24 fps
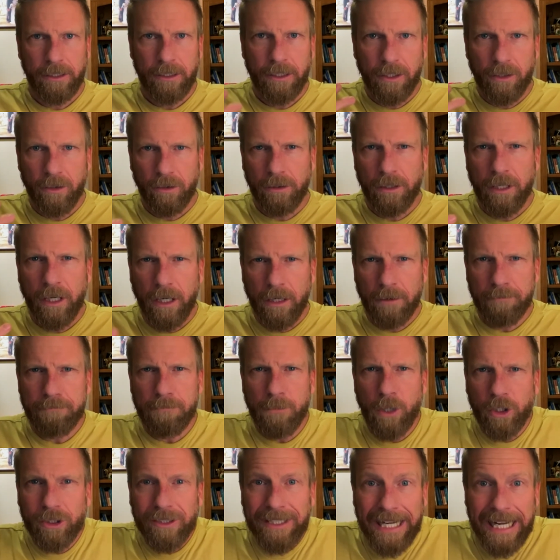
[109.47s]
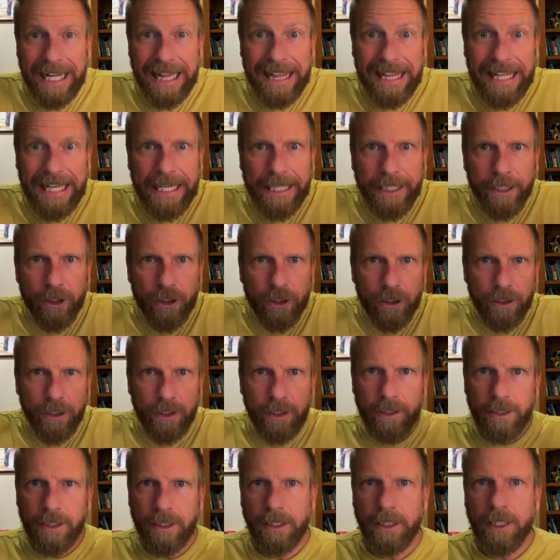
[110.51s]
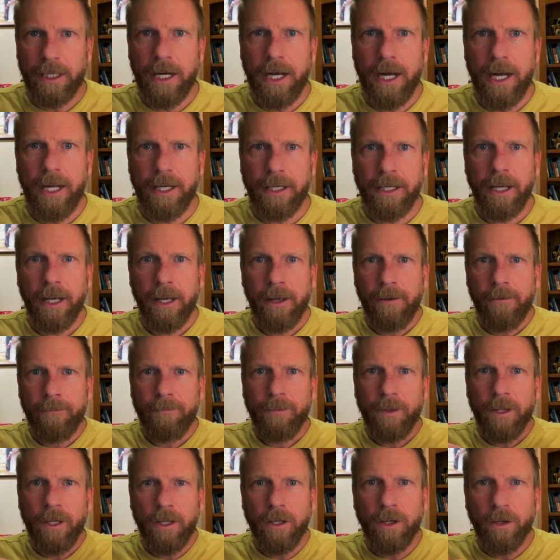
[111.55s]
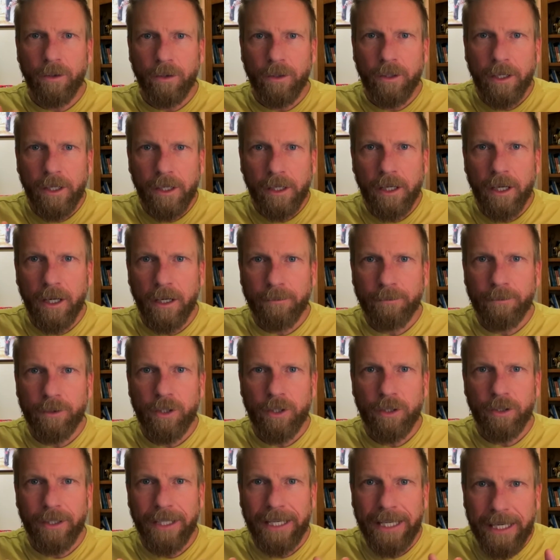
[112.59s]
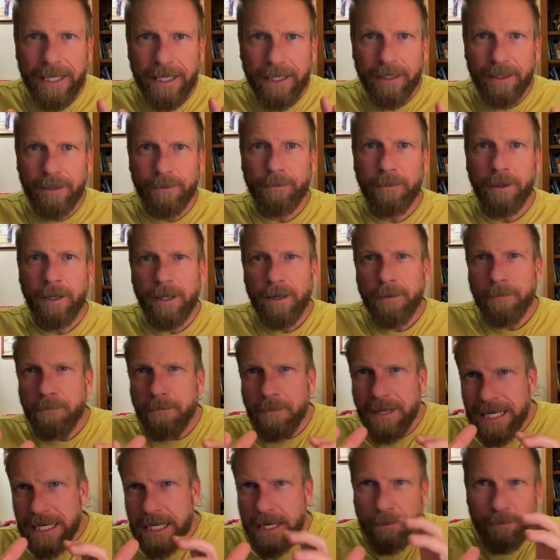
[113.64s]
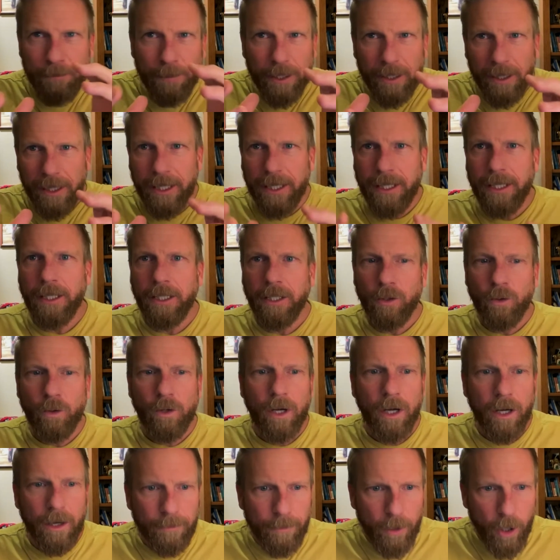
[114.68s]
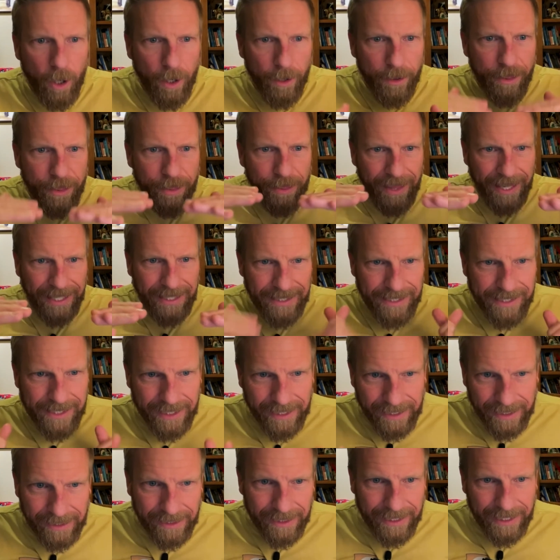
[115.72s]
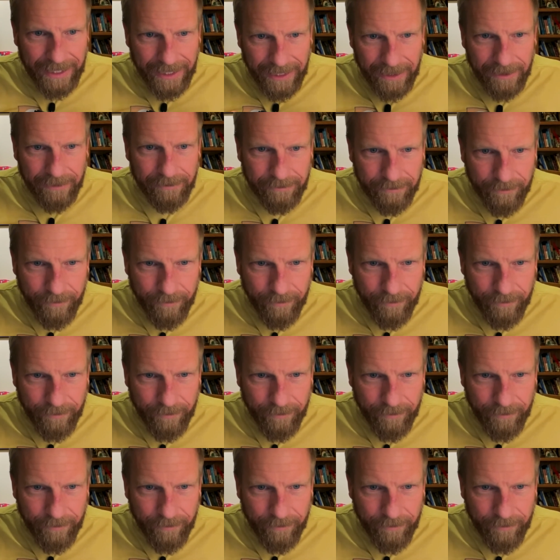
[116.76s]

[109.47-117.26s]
You don't come multi-layered to God. You don't come to him manipulating. You come authentically.